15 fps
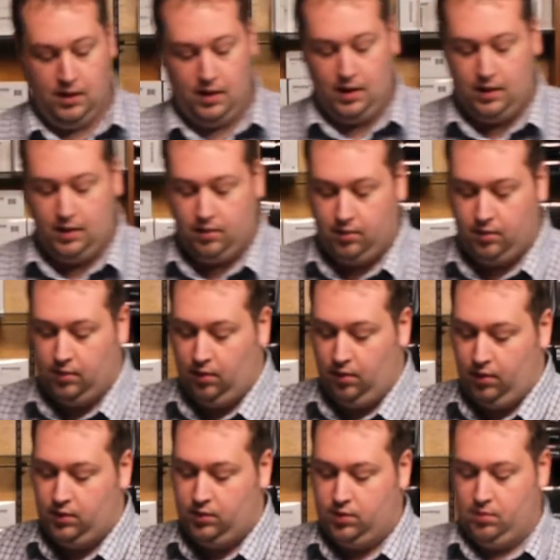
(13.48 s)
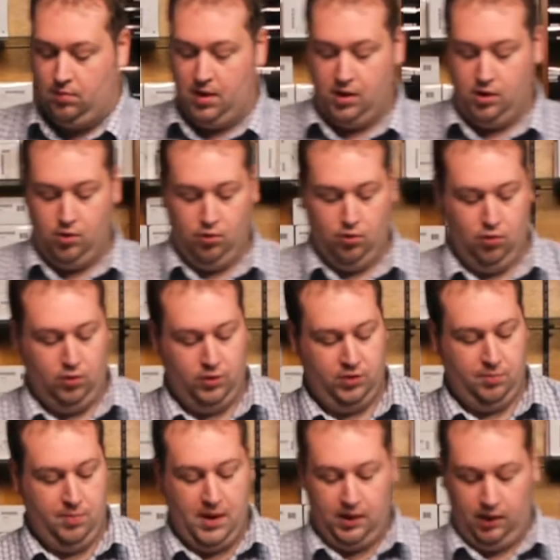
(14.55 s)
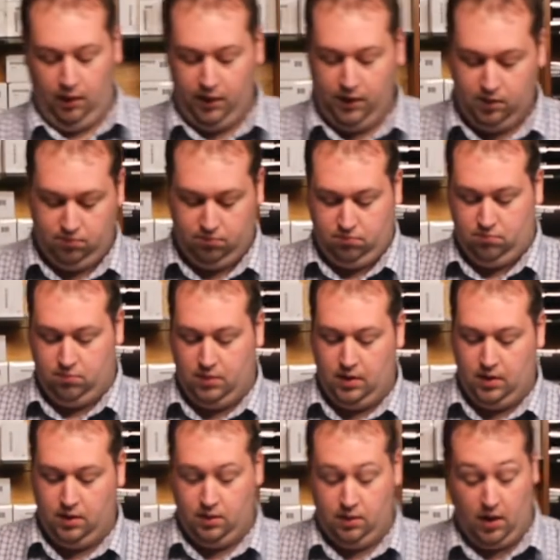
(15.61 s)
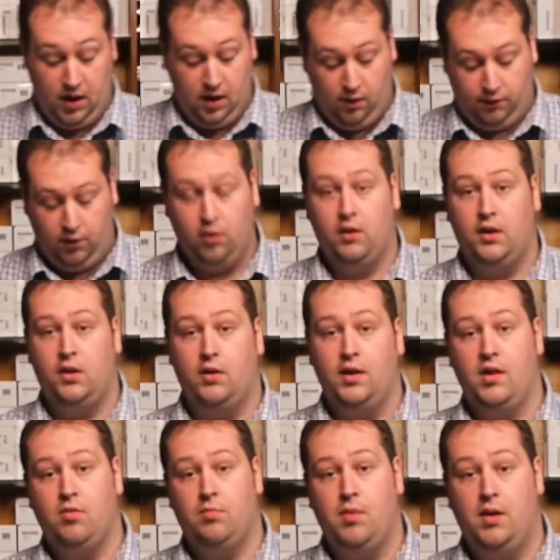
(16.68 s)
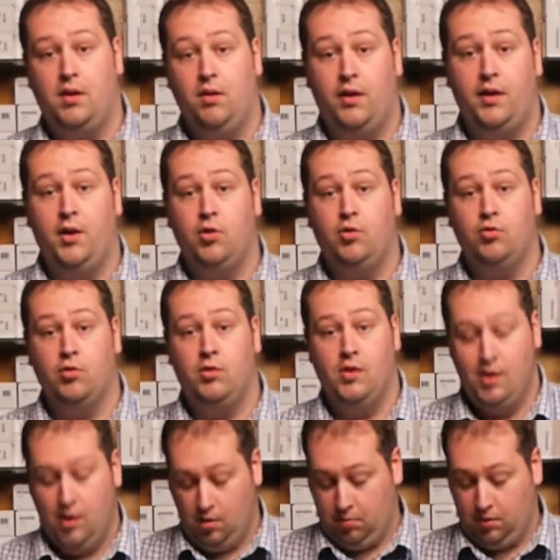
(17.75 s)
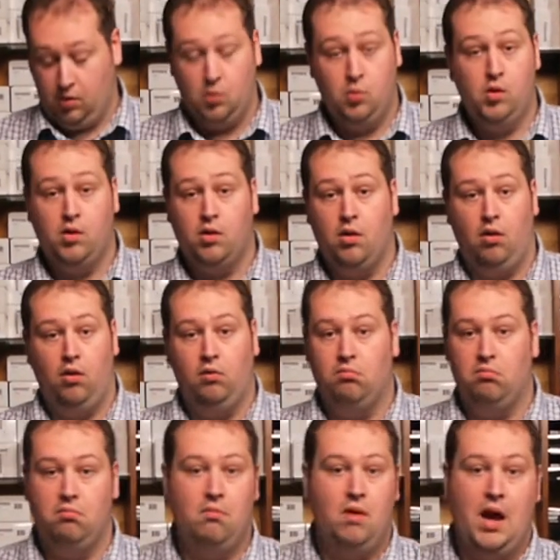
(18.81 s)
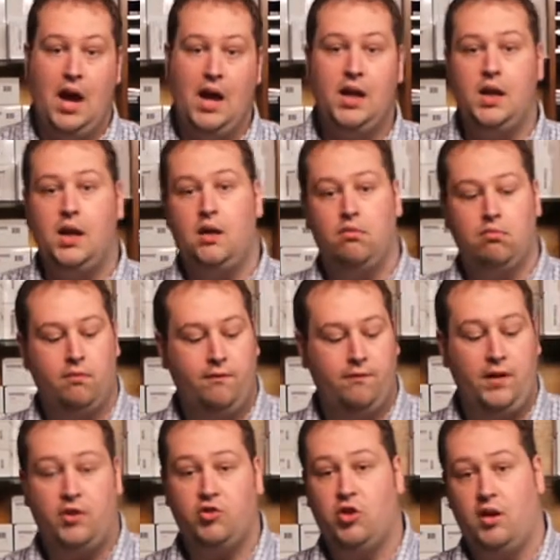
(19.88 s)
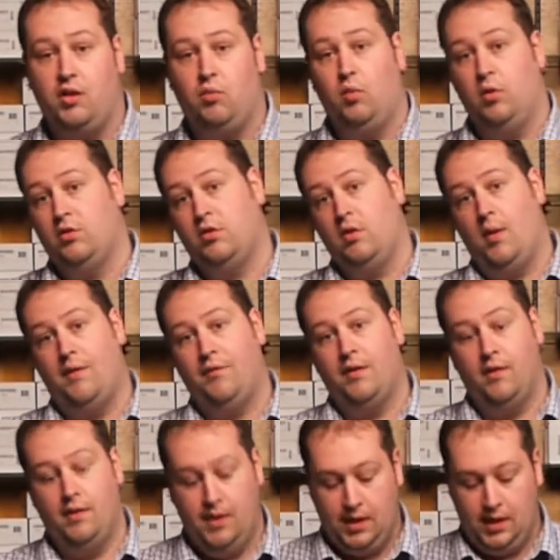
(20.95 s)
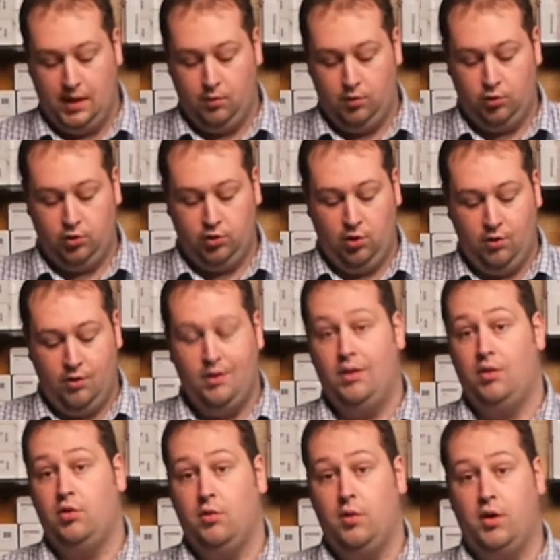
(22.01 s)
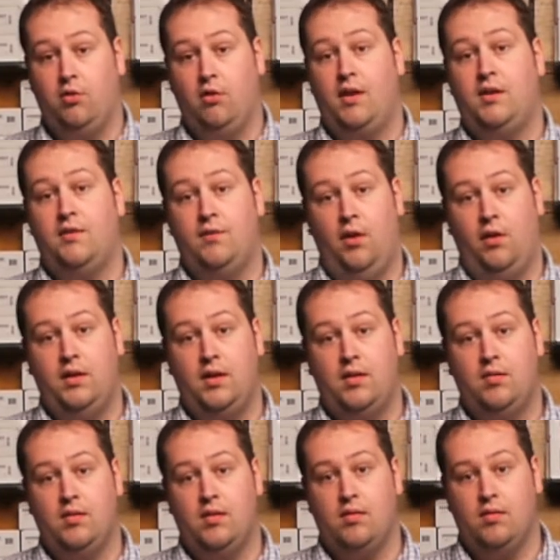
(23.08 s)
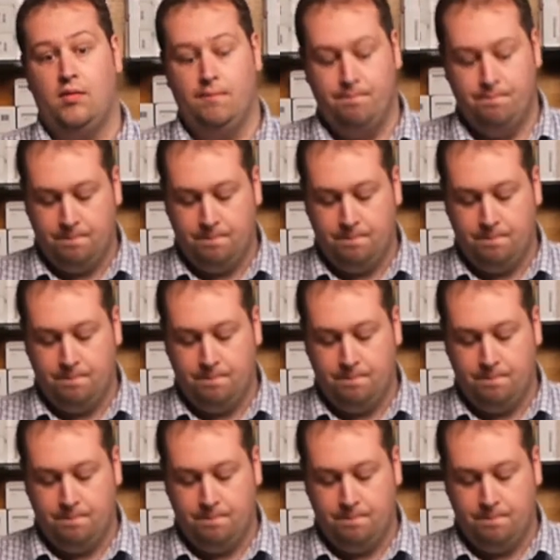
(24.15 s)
and it's designed to make your speed light. Here I've got a Nikon SB900, but it'll work on any flash head whatsoever. It will turn it into a creative lighting system.